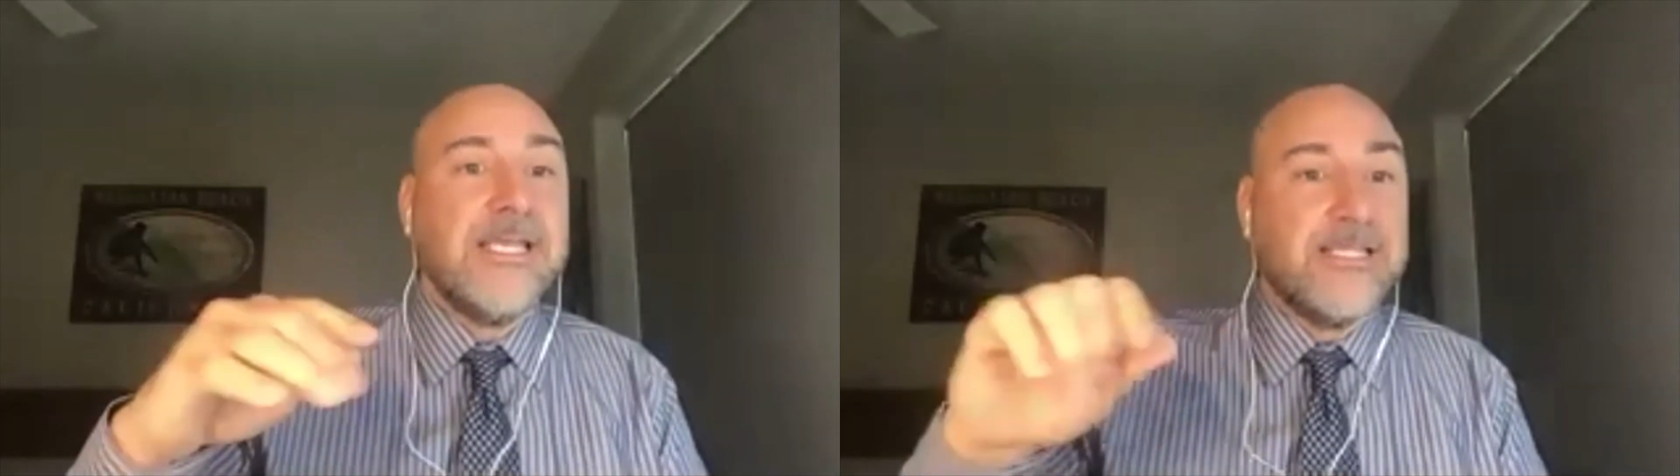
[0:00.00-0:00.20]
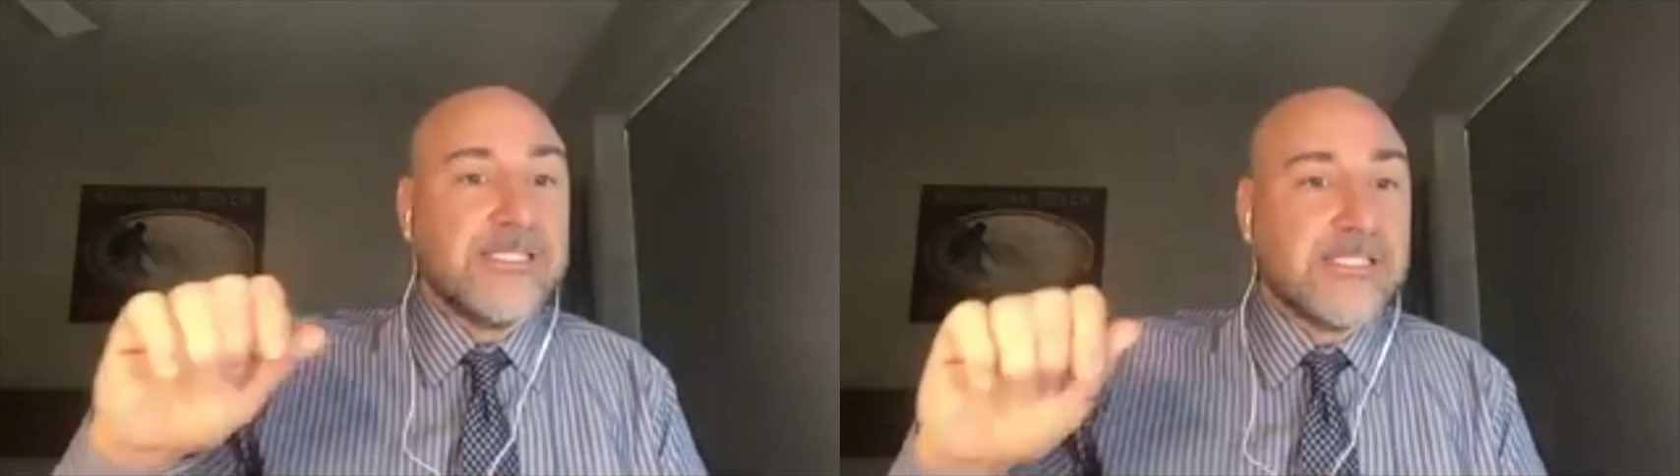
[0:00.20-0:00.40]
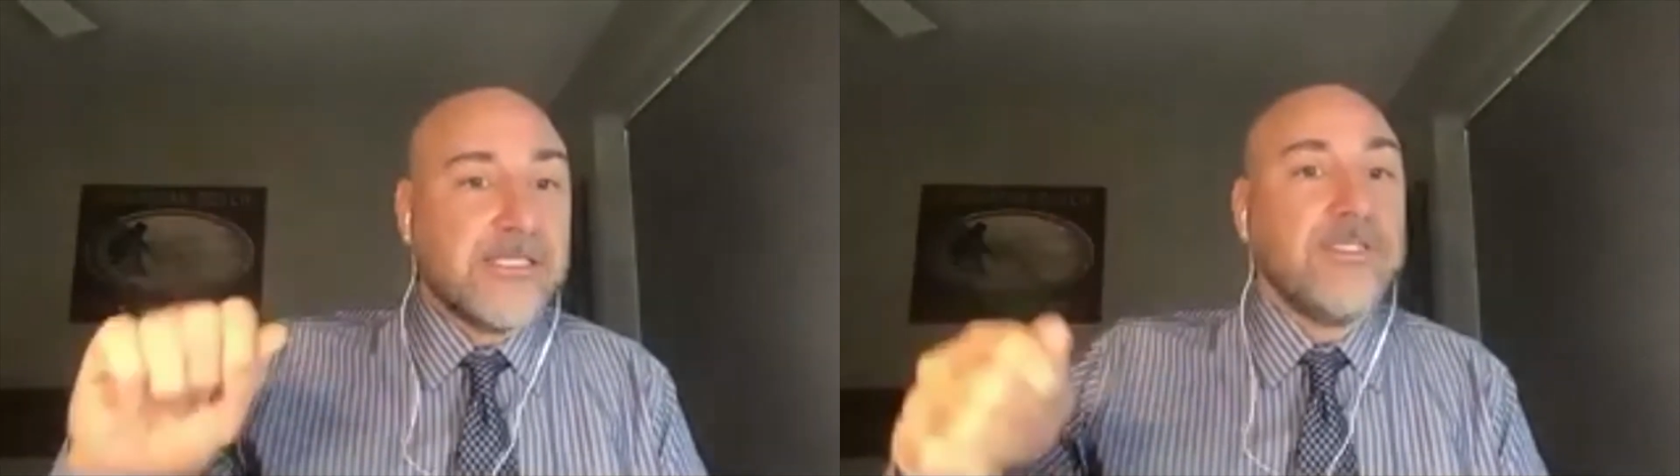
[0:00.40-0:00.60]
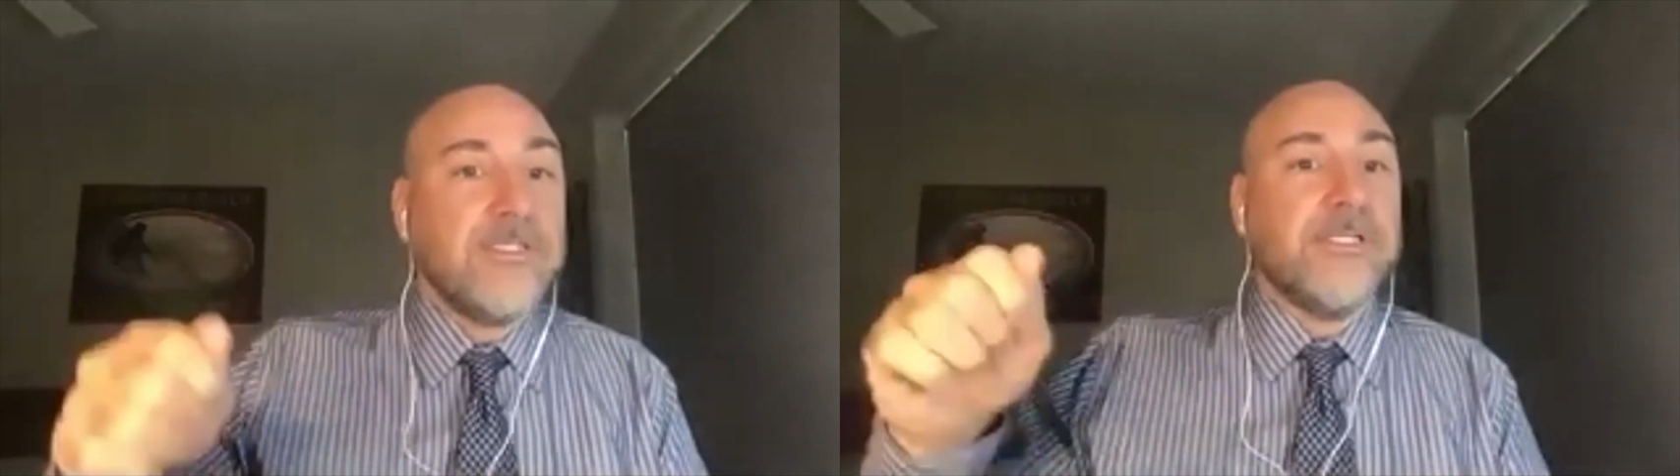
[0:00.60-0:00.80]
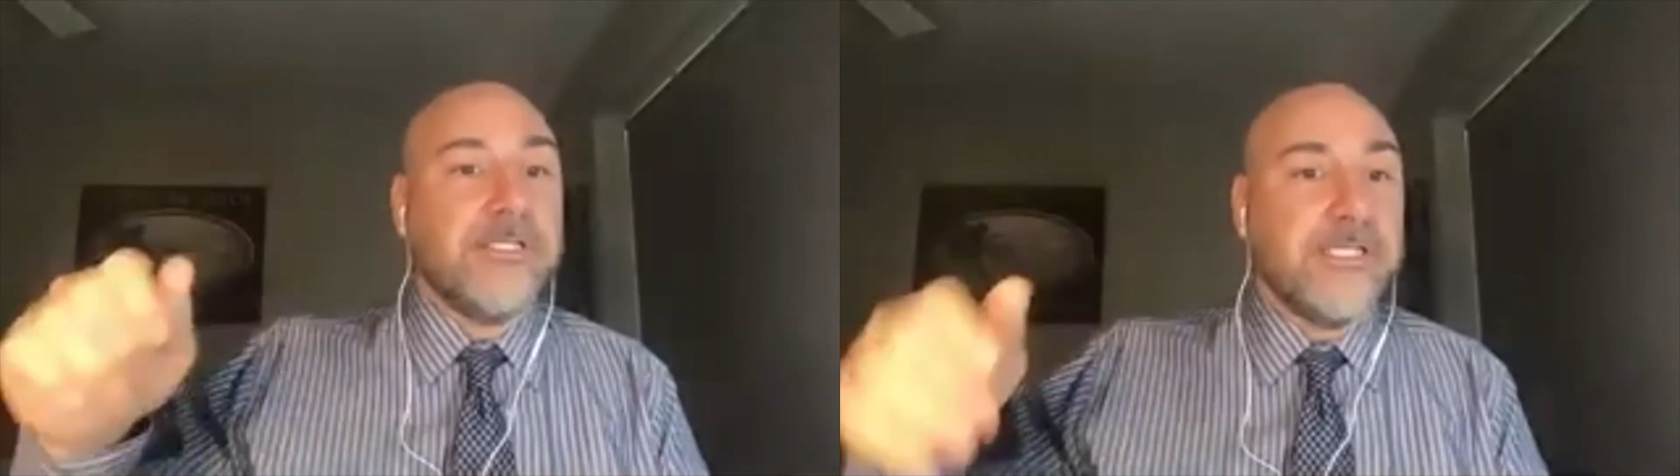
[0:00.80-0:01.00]
and then
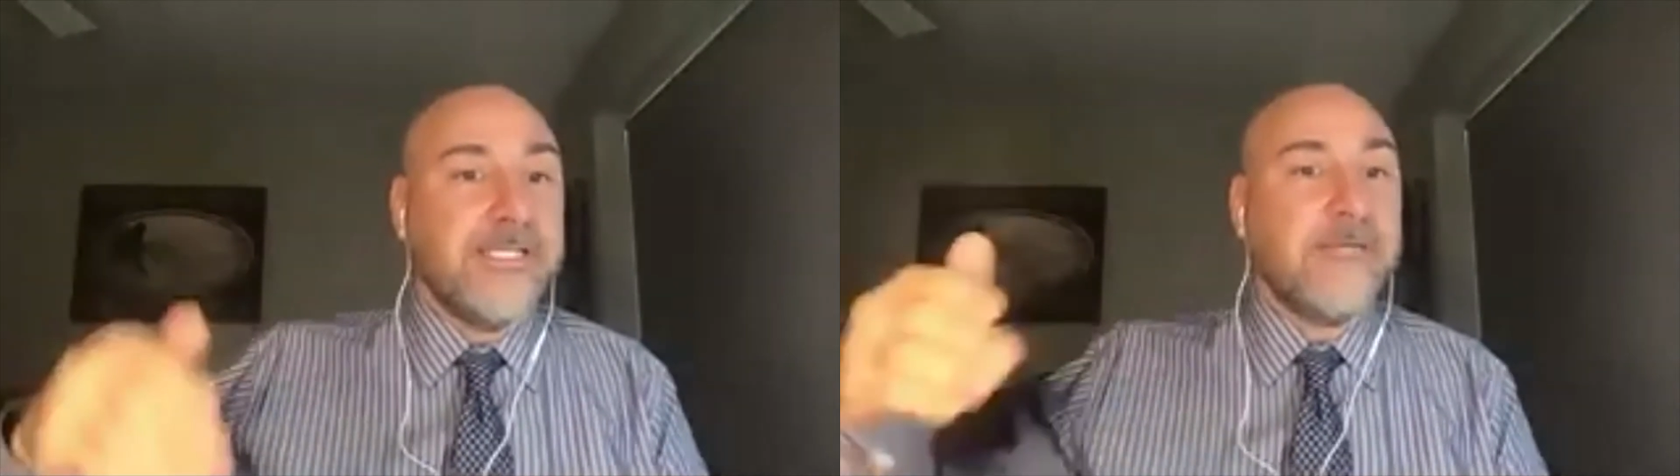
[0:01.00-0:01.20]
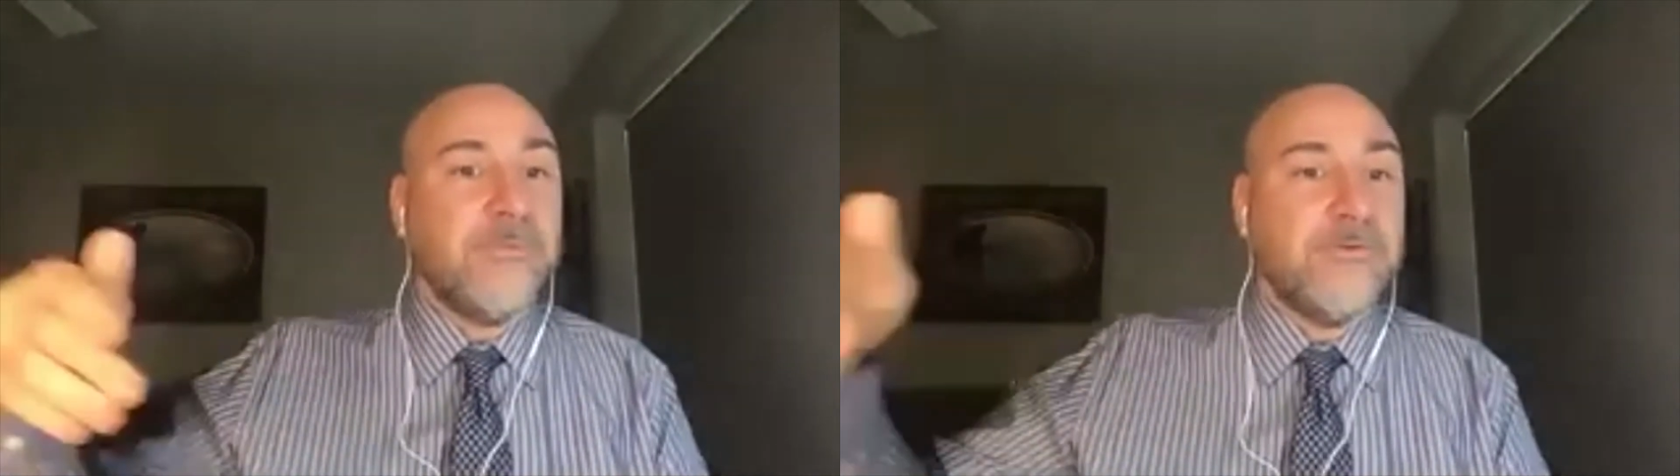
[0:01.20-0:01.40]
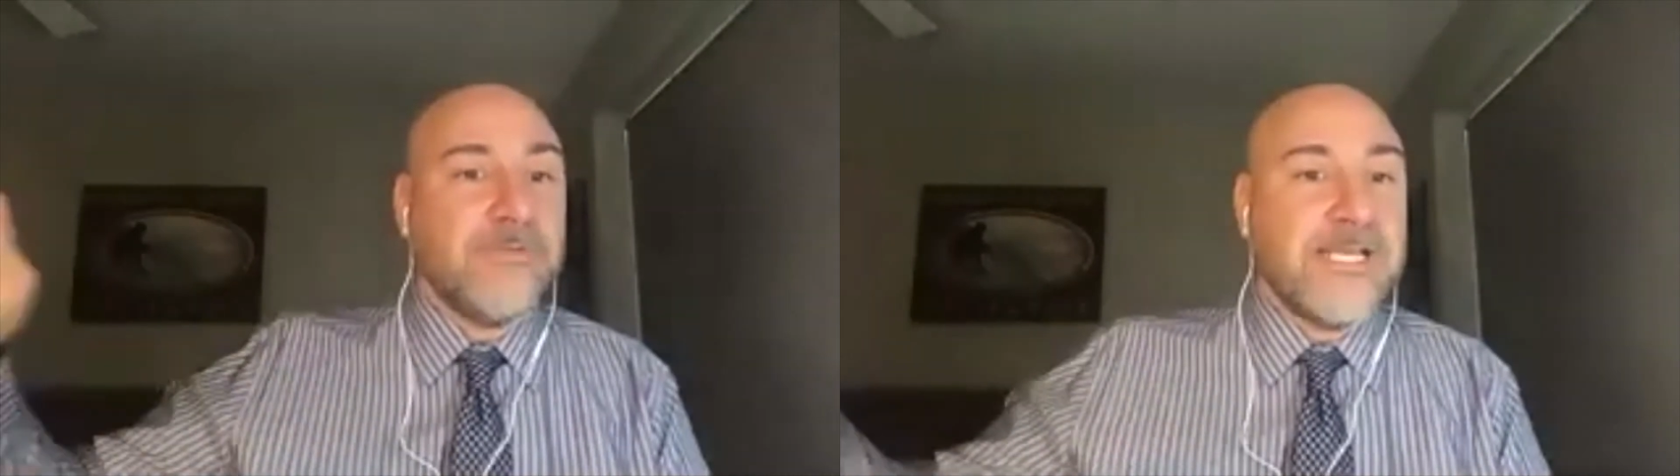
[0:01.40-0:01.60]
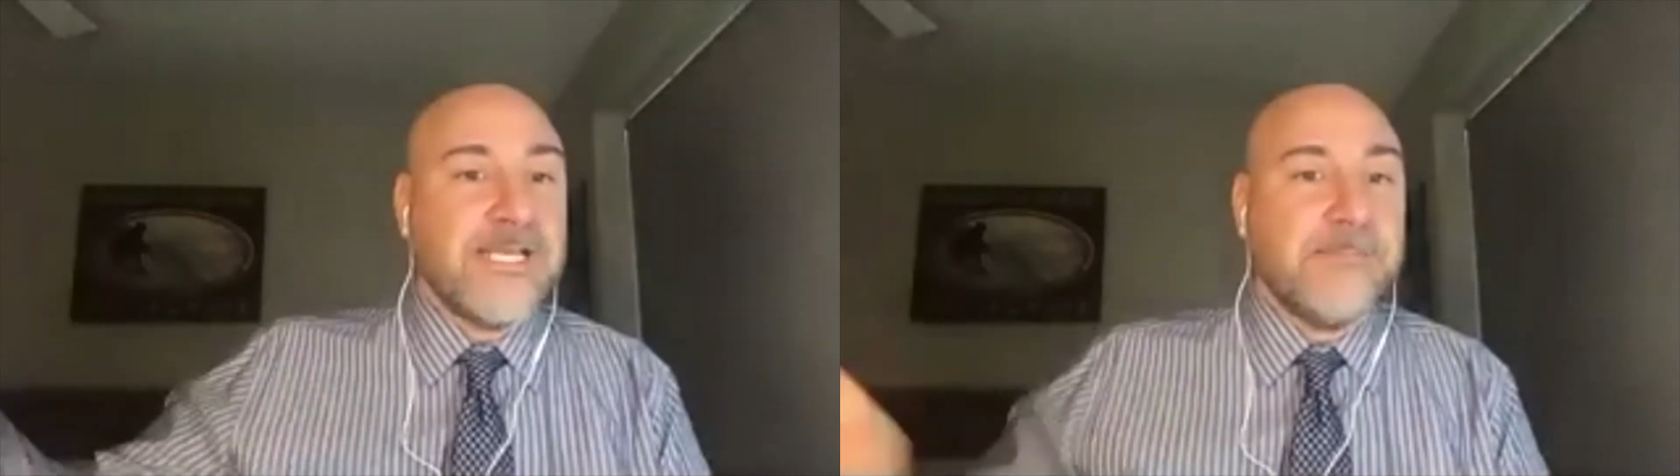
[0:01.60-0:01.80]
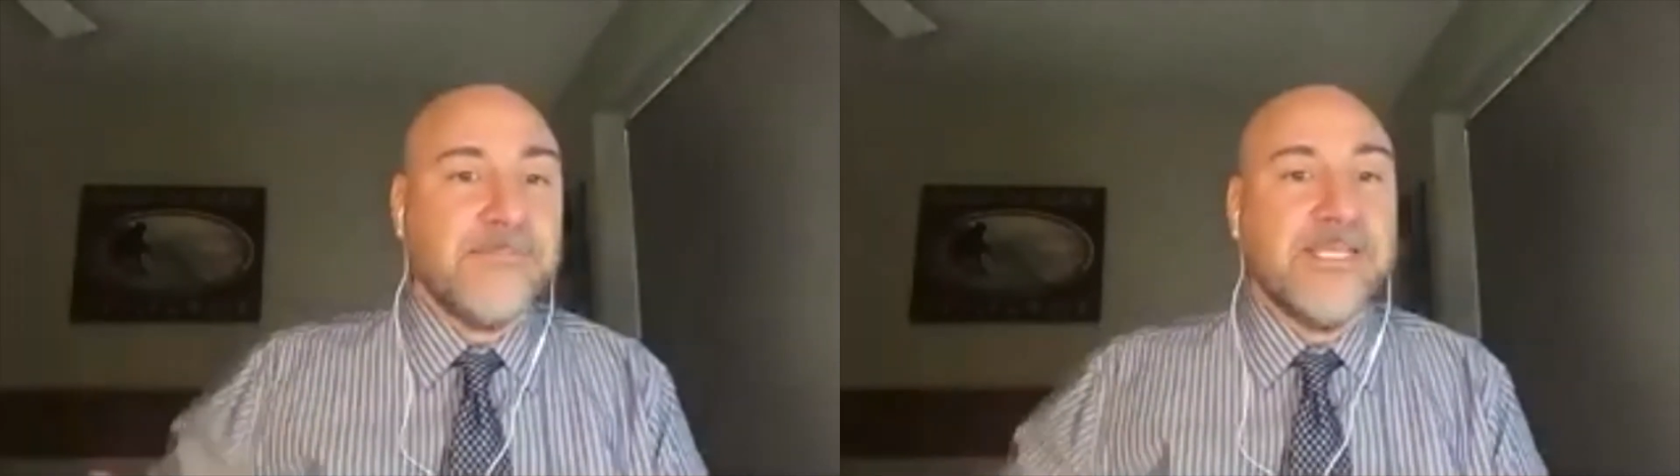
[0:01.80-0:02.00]
slowly turn the heat up over
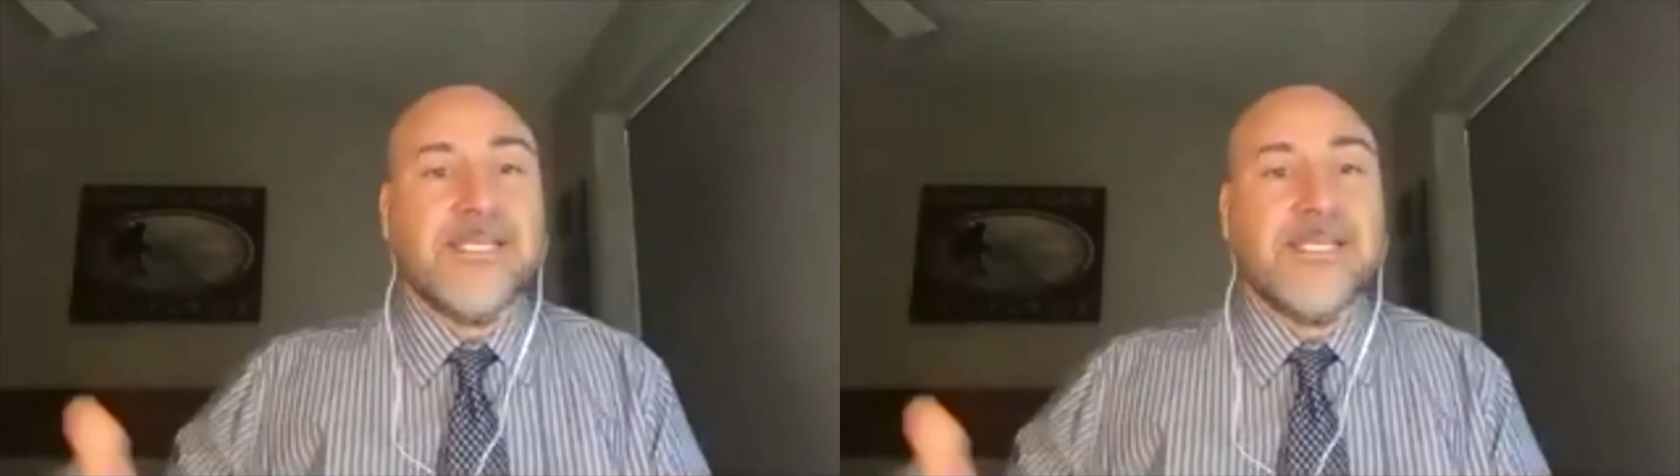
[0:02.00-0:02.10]
time.